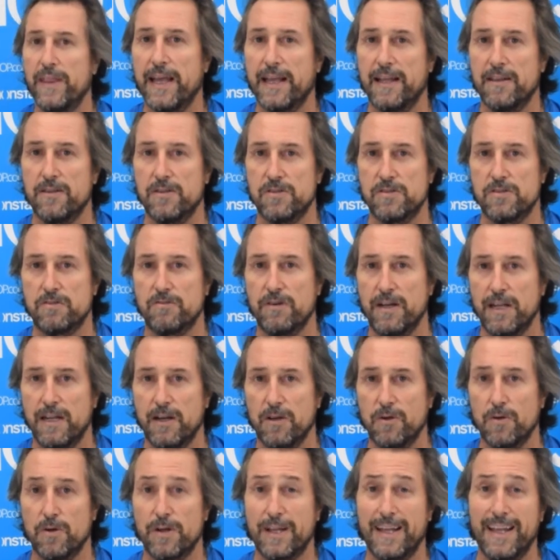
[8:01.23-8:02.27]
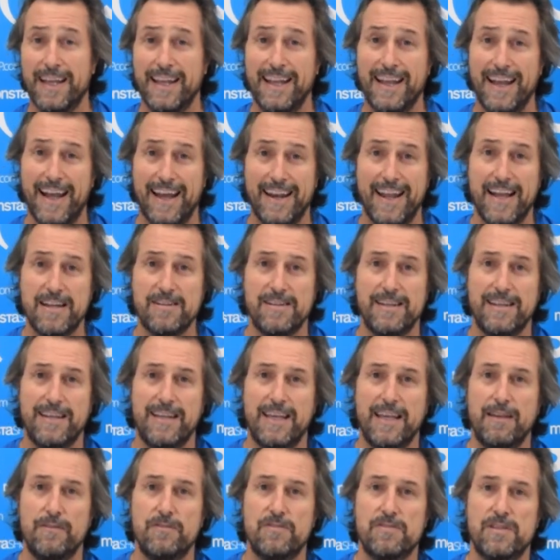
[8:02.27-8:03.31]
can discreetly look and actually
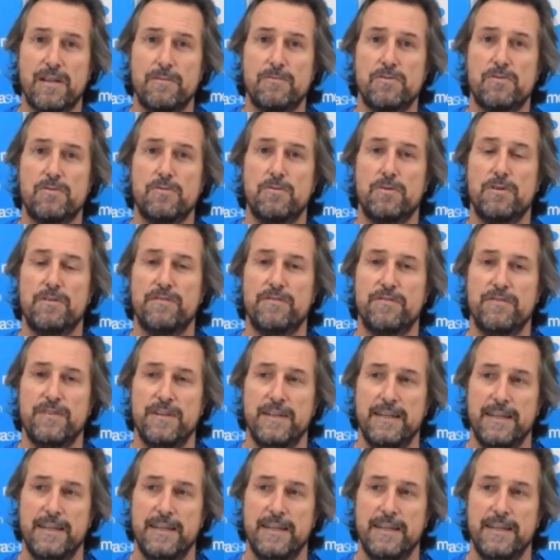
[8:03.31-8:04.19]
give some sort of